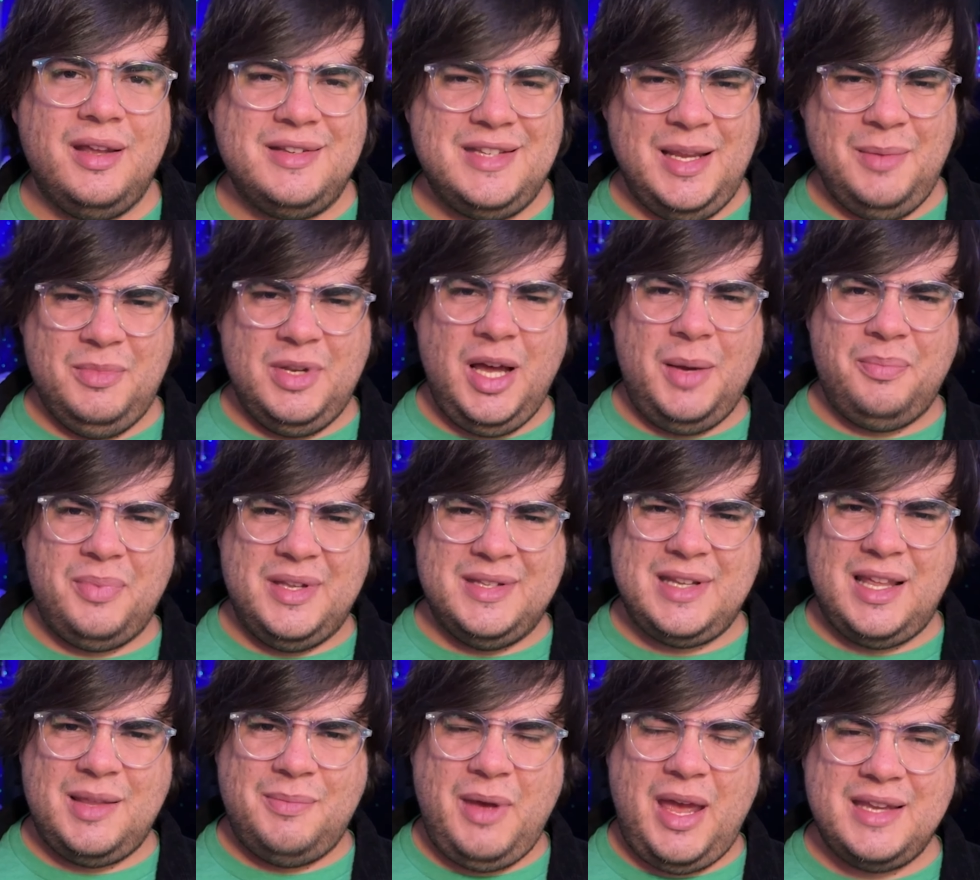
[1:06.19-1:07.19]
Teamed up? Is
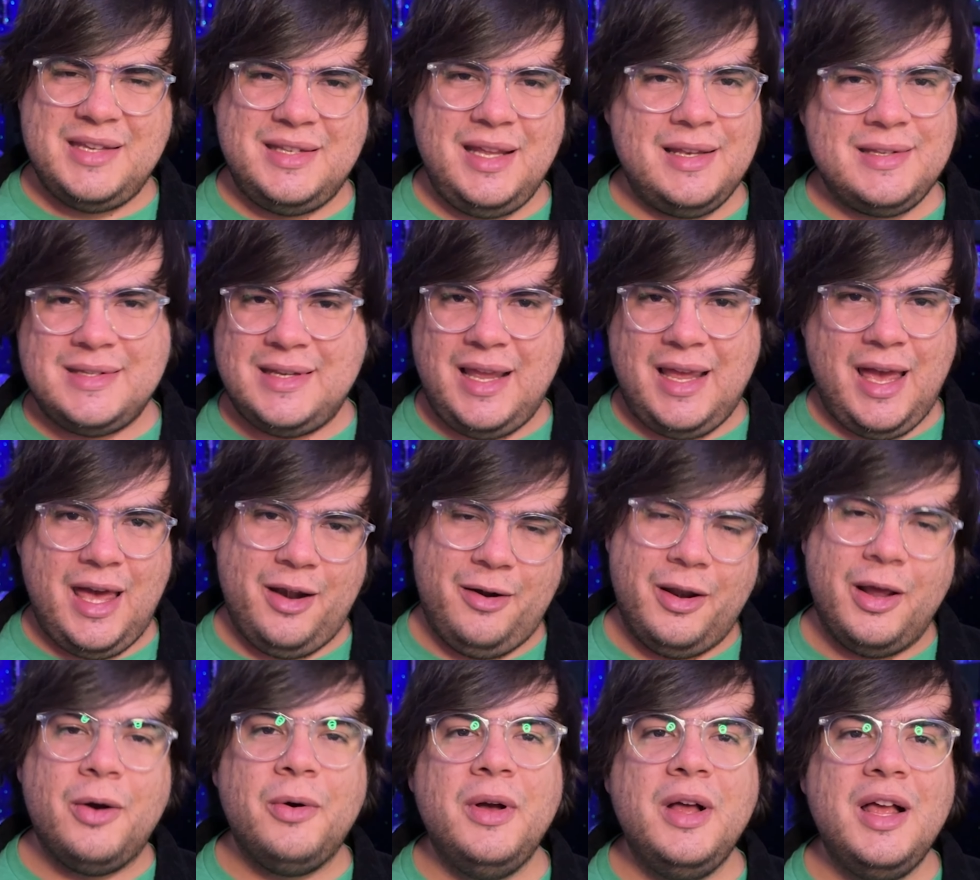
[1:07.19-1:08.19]
that the past tense? I don't
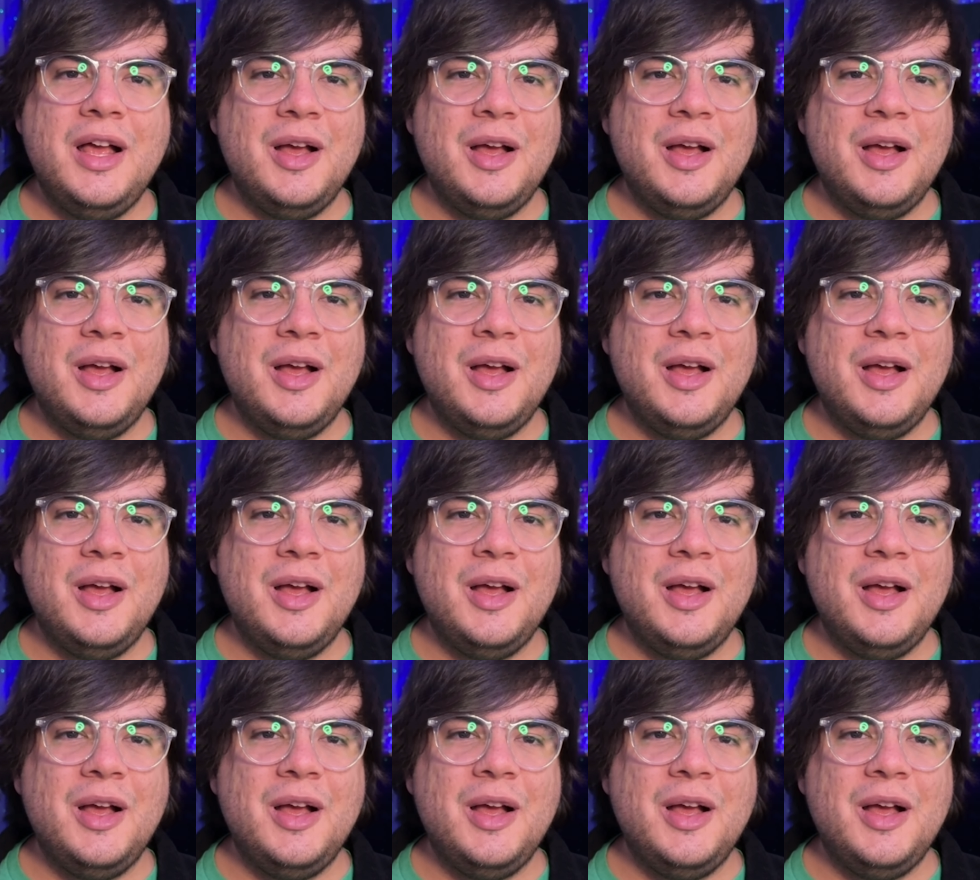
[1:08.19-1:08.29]
know.